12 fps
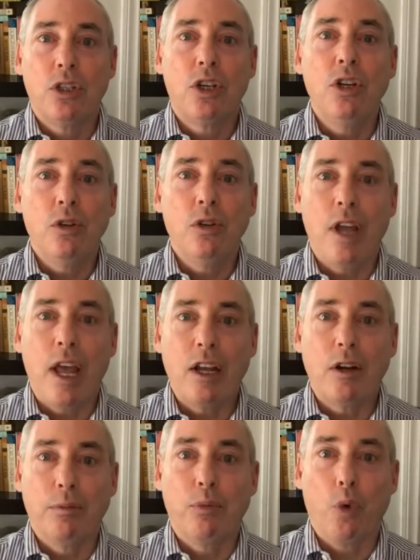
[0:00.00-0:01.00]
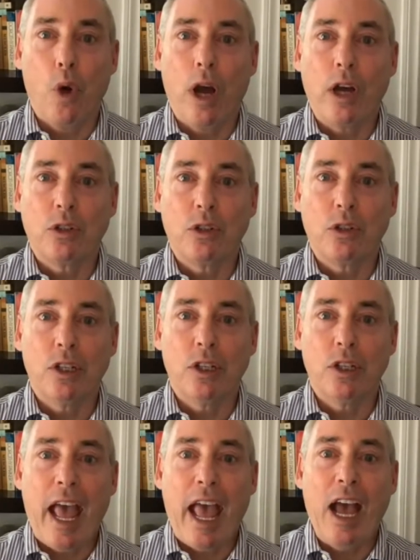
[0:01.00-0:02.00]
to take a broader
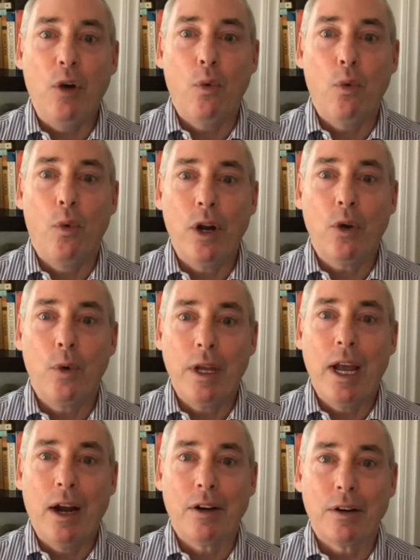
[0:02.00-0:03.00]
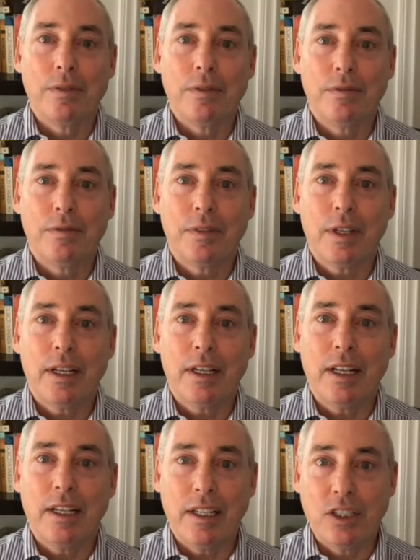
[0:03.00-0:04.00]
look at where we are
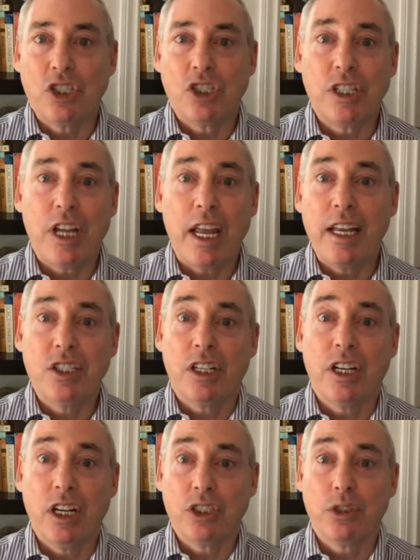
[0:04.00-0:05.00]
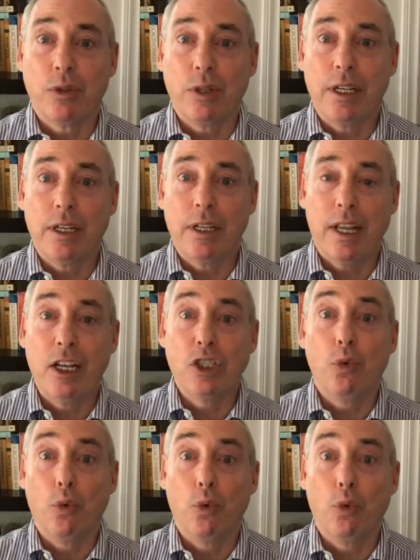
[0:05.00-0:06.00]
as a state, as a country, and
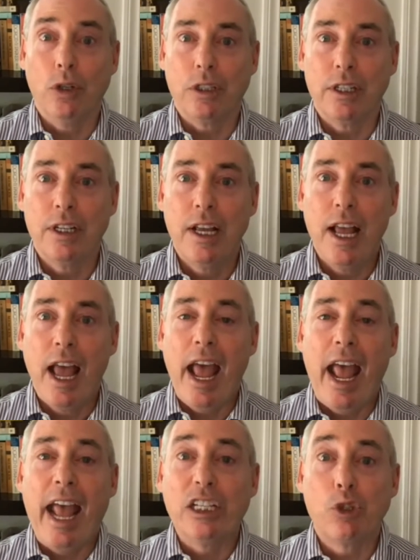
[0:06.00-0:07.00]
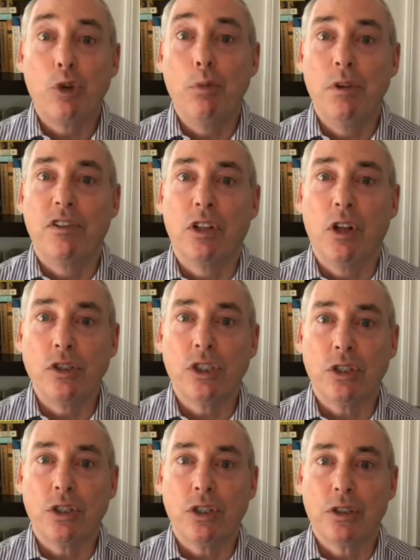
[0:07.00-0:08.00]
as a world as we move
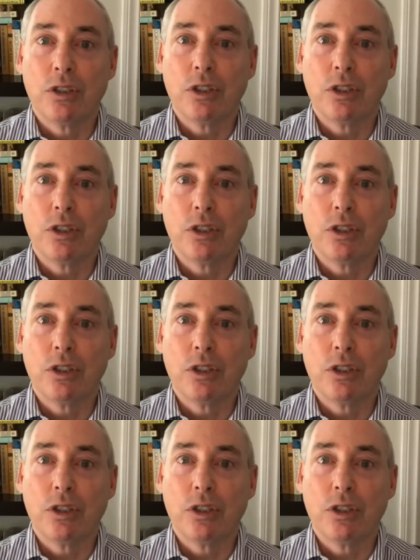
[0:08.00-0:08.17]
closer,